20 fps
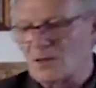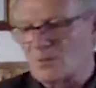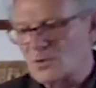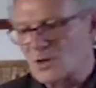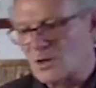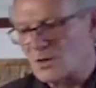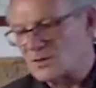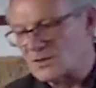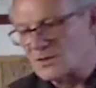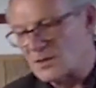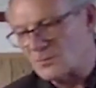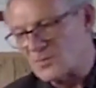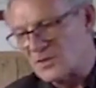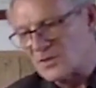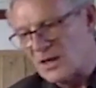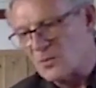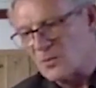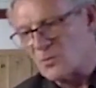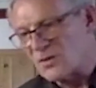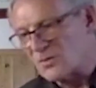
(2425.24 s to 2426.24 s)
Goes up and
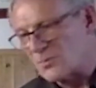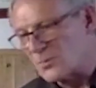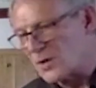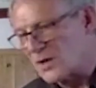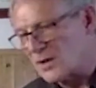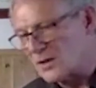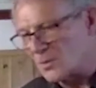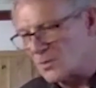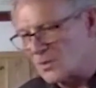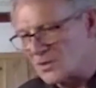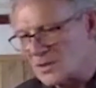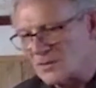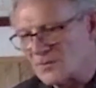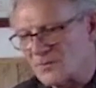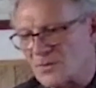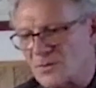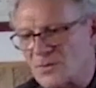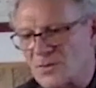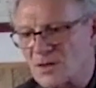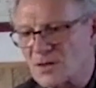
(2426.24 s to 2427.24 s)
down with breathing, with
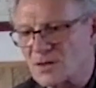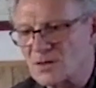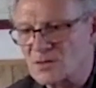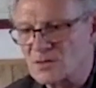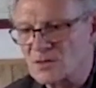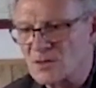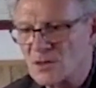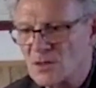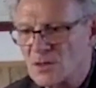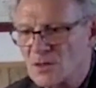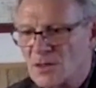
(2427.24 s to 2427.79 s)
different things.